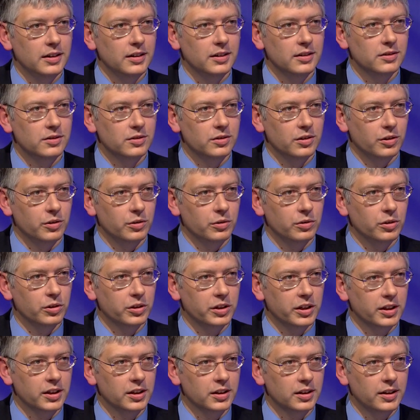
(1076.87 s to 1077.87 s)
And so
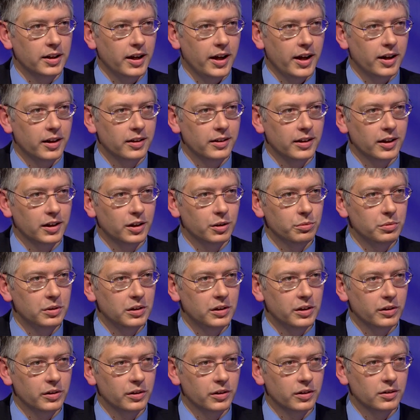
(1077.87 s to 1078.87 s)
looking at that could be
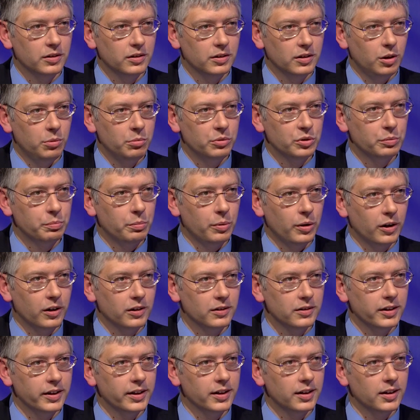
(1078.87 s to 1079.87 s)
another almost
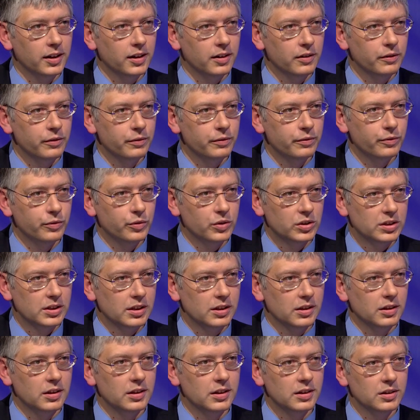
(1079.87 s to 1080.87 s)
park-like kind of
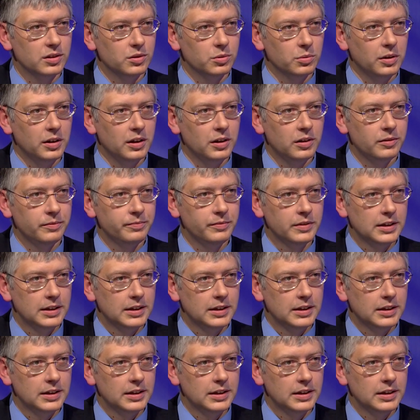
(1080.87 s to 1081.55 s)
facility as well.